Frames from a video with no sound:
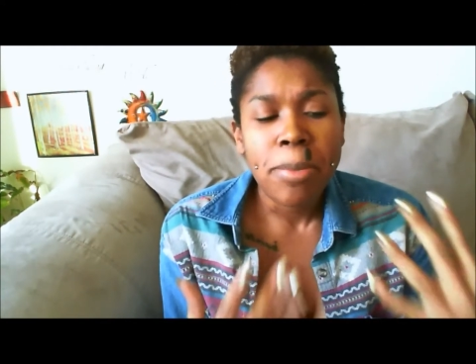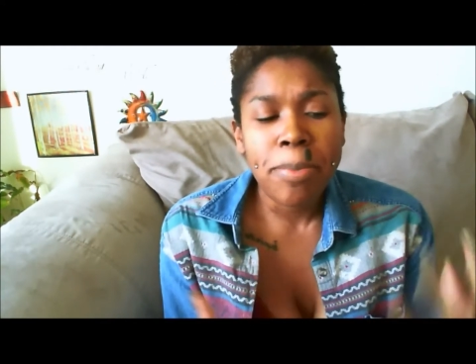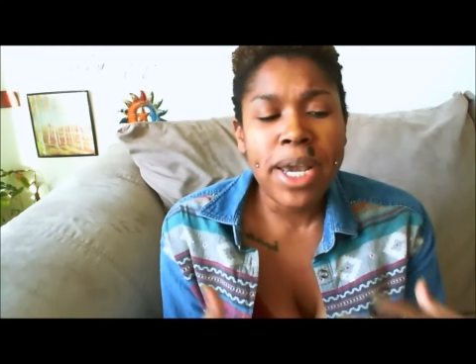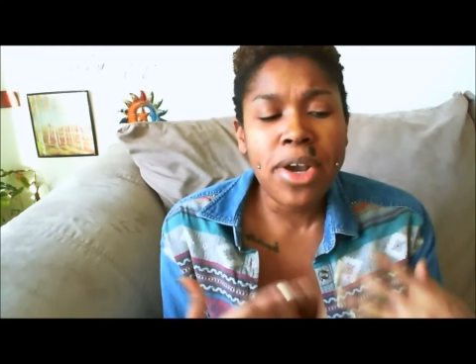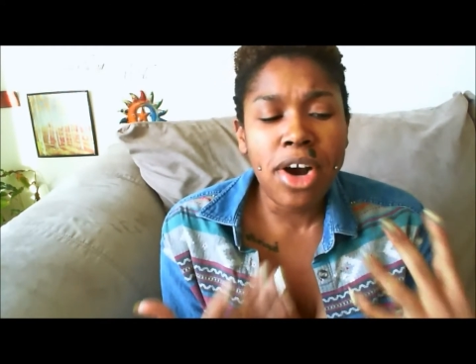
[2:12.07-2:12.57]

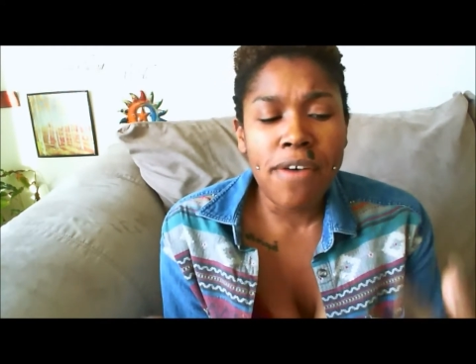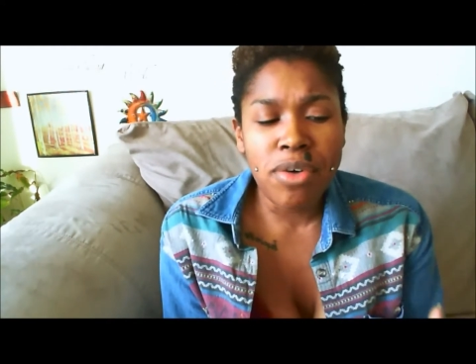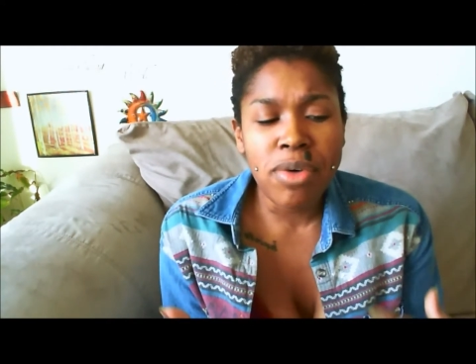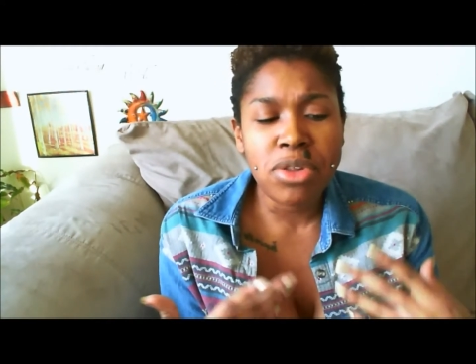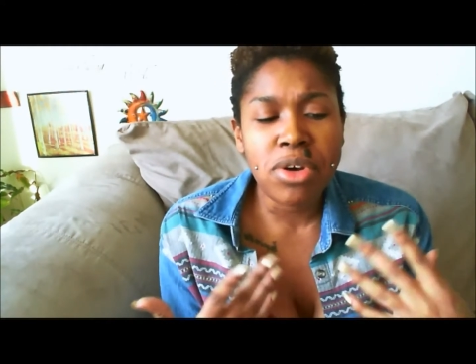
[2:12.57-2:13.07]
Be
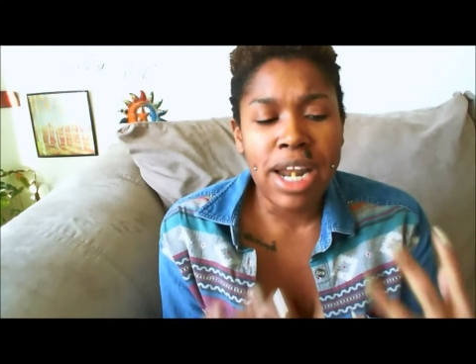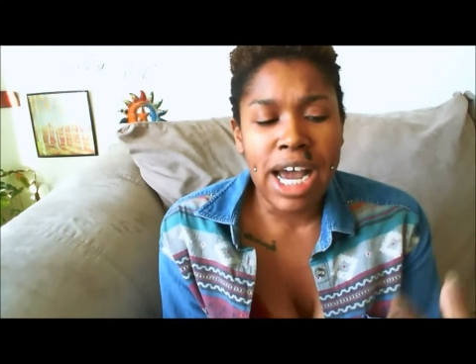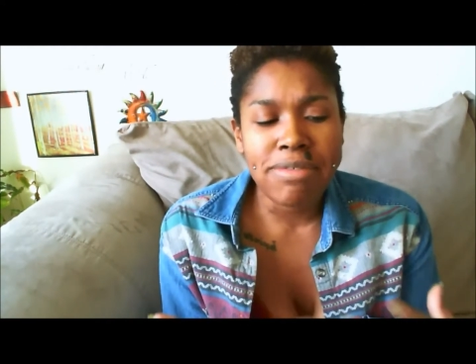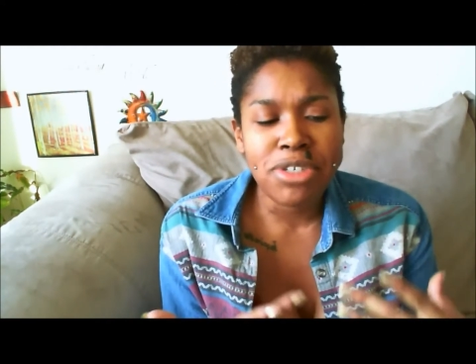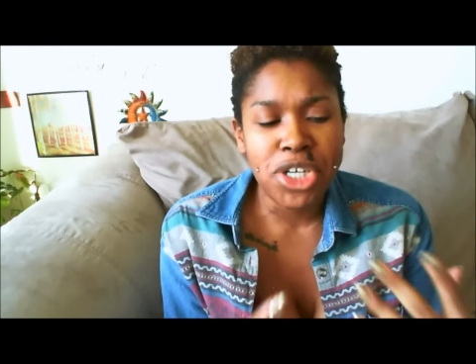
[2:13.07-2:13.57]
careful with your
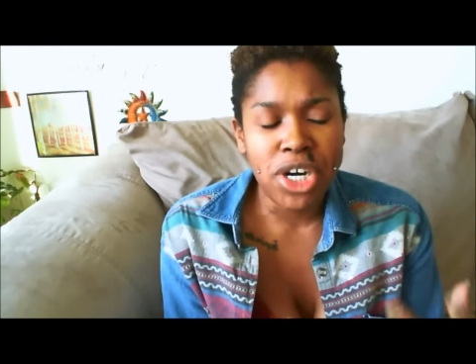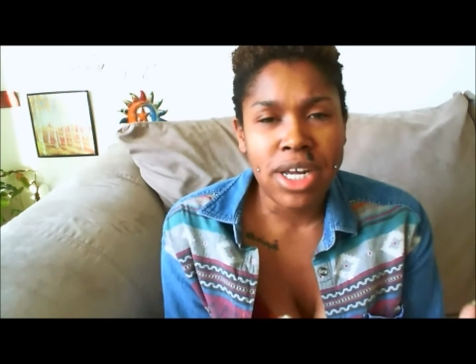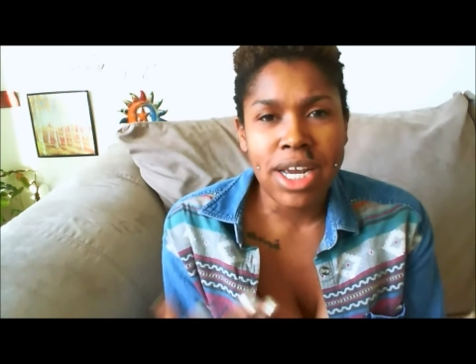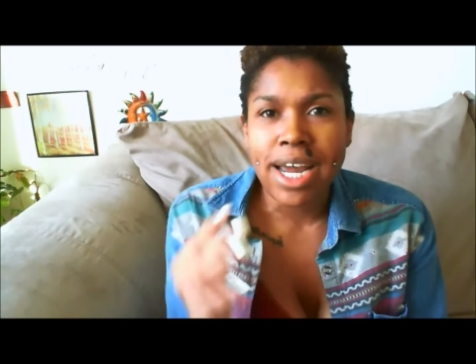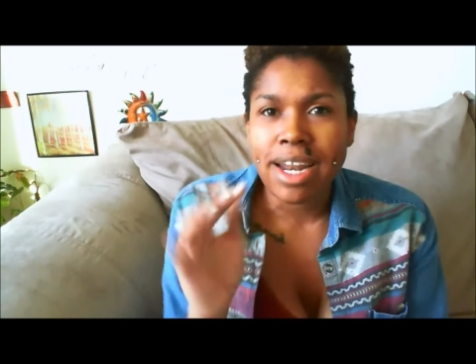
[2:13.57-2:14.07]
life
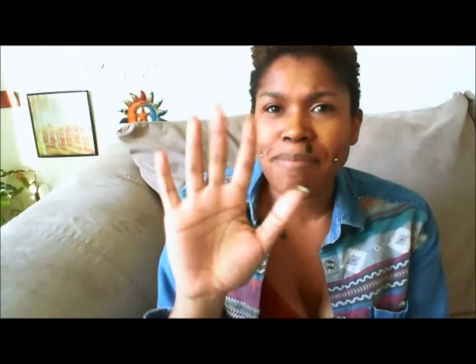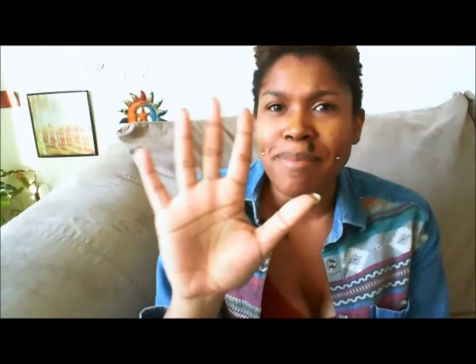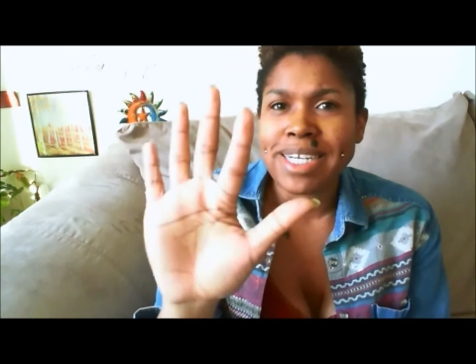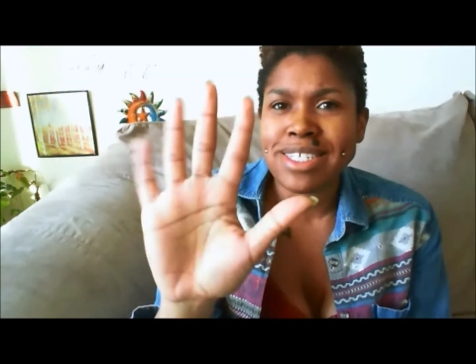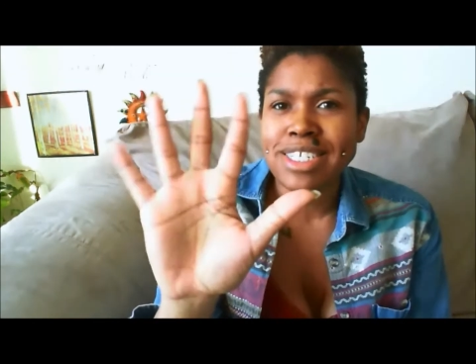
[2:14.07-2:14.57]
journey, and it
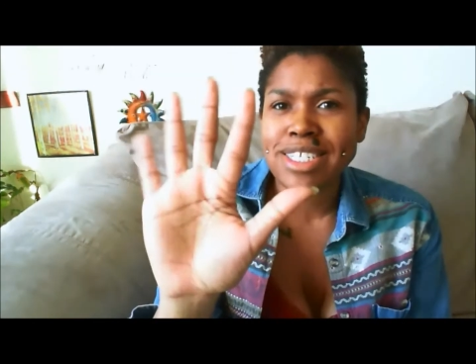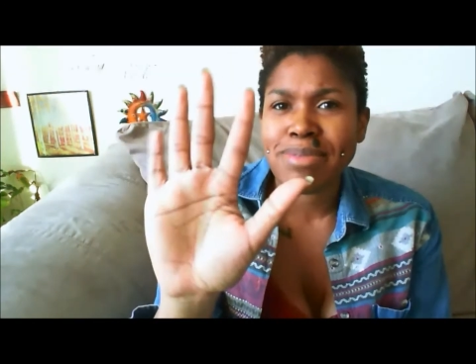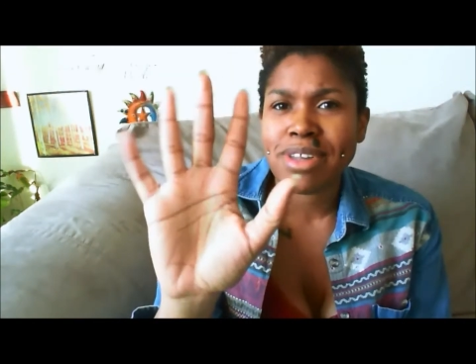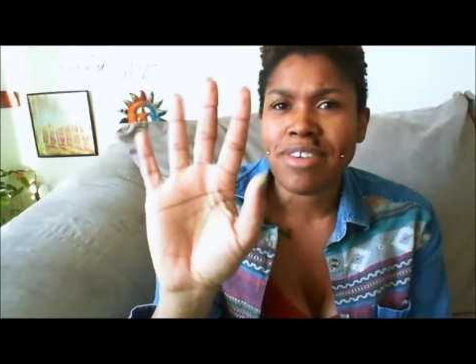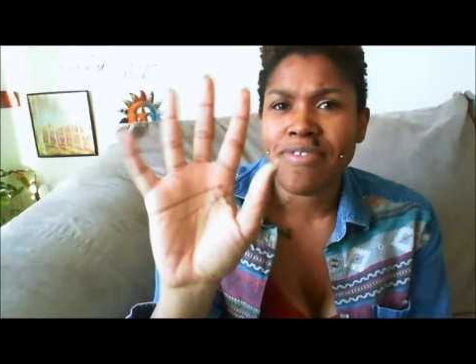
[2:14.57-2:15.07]
makes sense
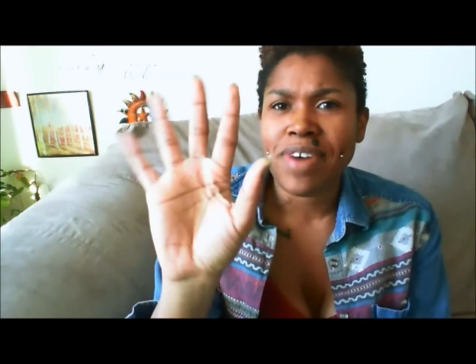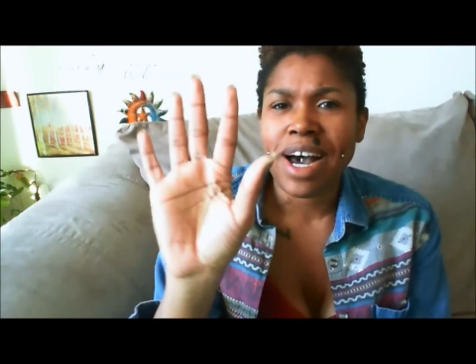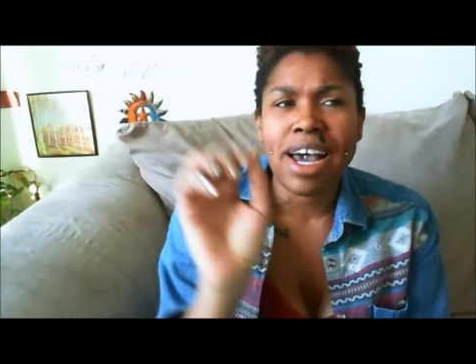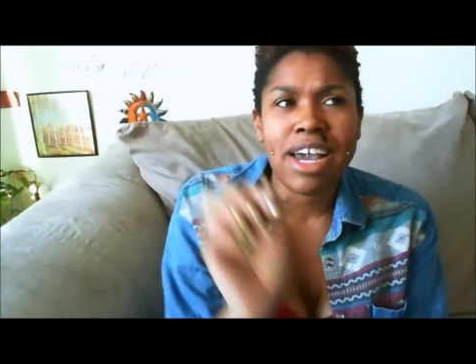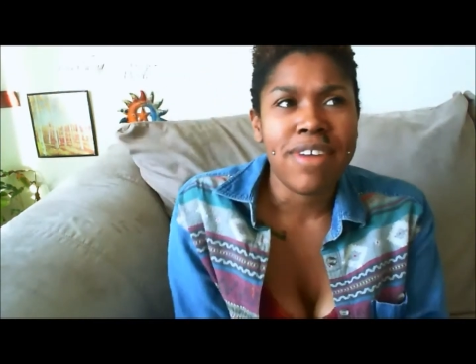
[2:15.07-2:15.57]
with the
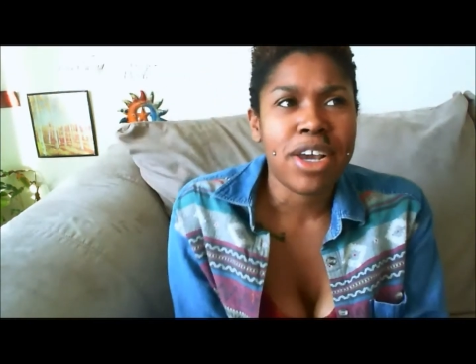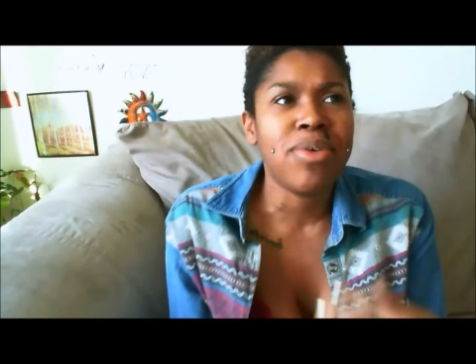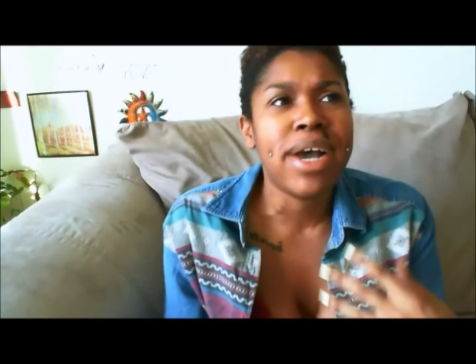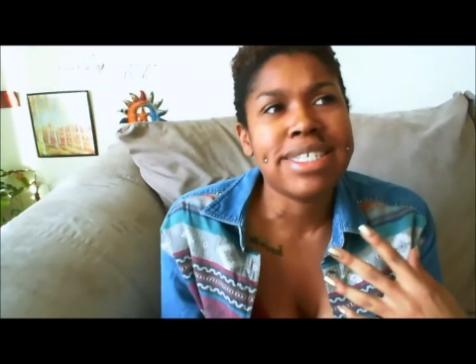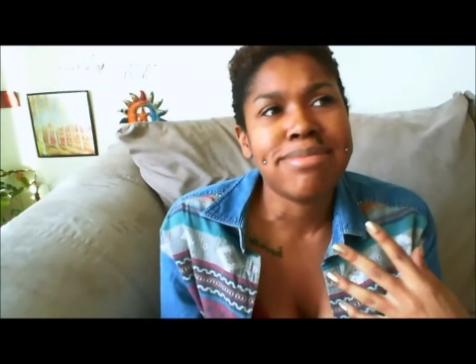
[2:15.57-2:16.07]
five, like you
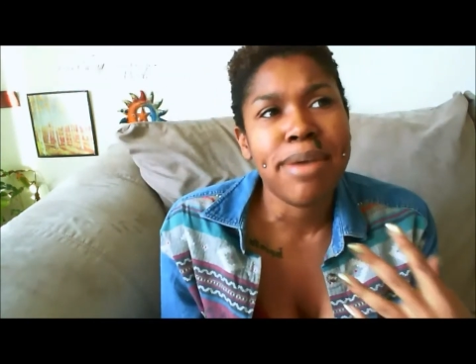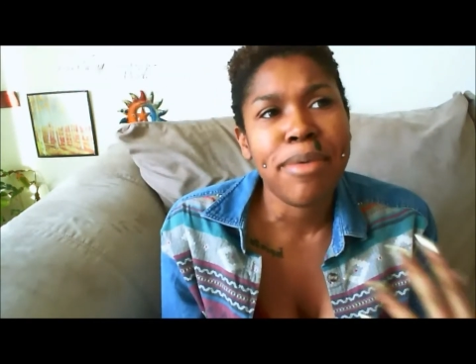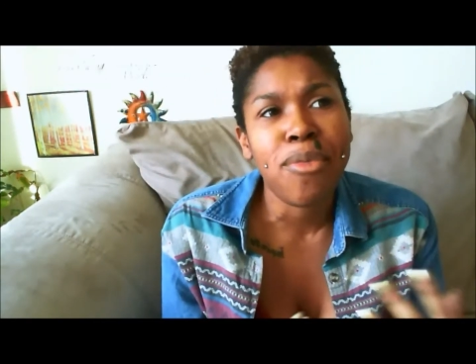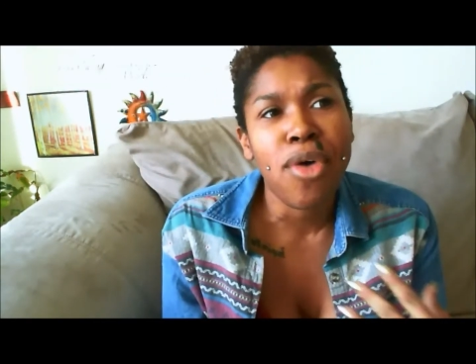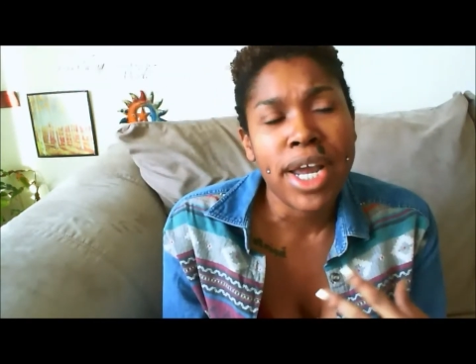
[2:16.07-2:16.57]
guys may be
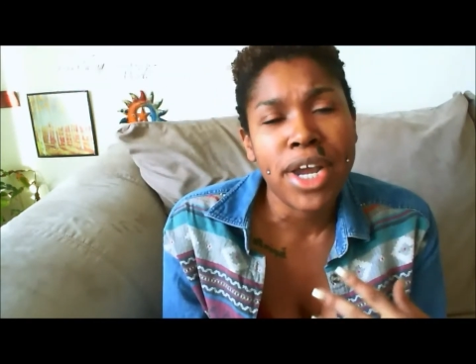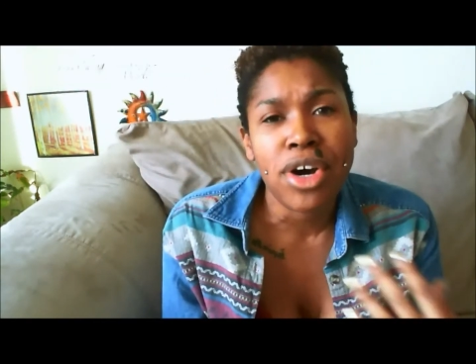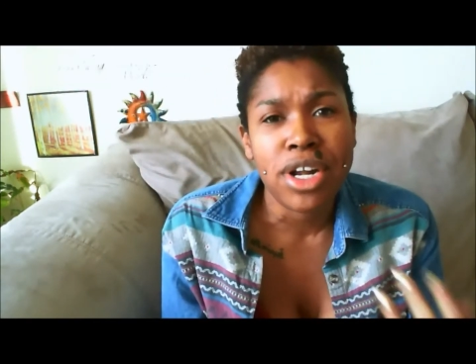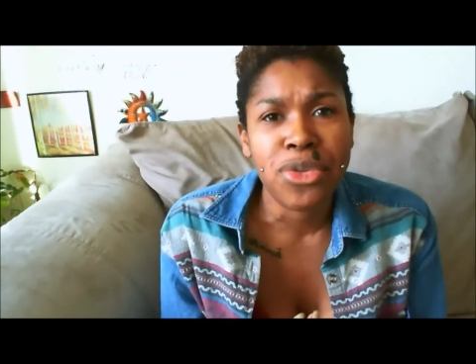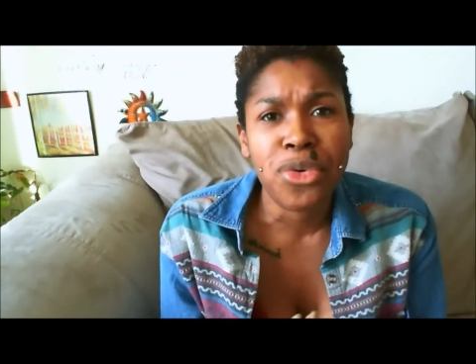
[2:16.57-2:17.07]
walking
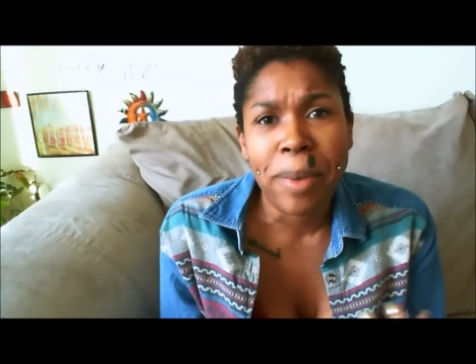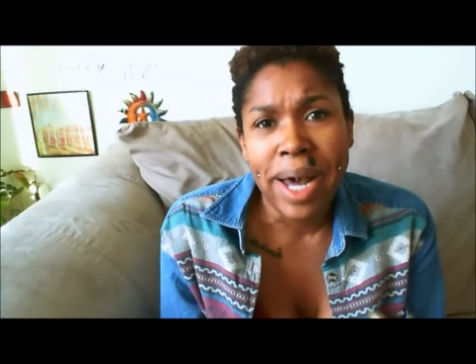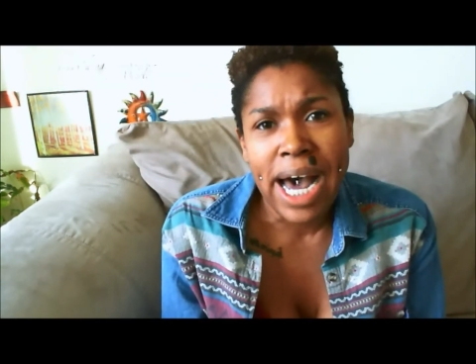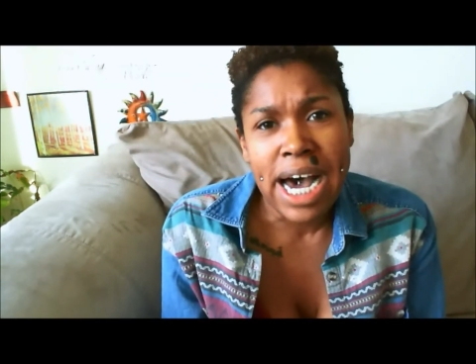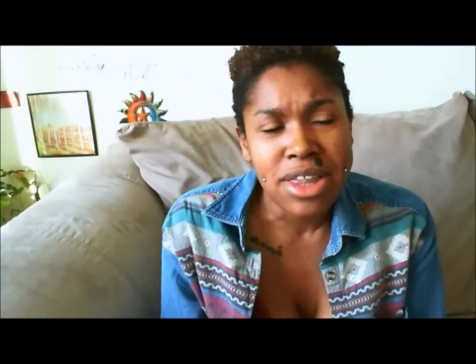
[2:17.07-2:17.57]
on a new
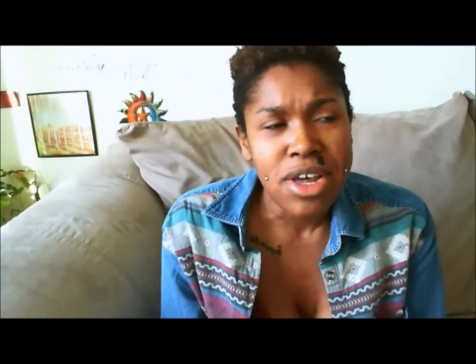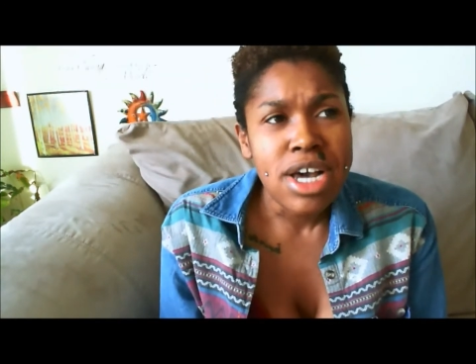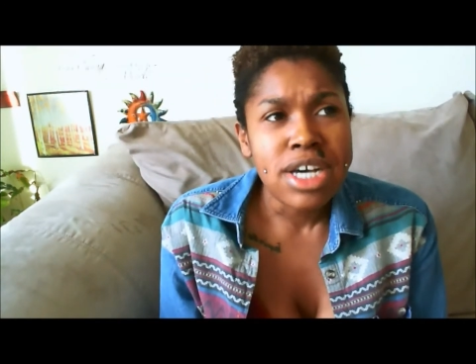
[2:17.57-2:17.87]
path.